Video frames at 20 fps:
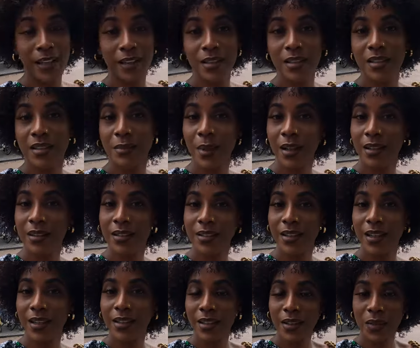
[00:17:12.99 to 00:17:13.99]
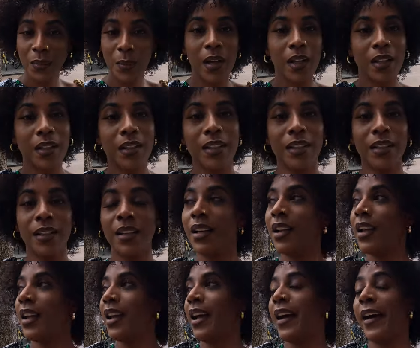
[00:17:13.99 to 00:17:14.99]
and it smells nice as well.
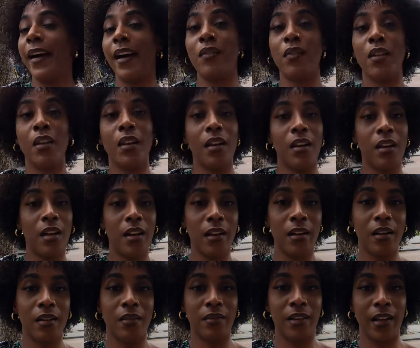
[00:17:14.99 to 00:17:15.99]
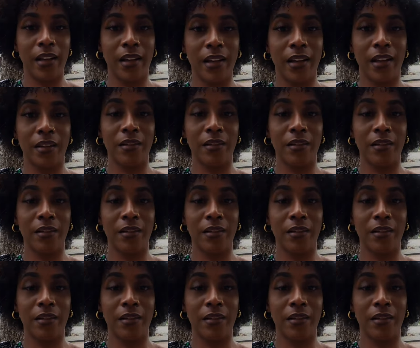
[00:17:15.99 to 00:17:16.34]
I have a lot of like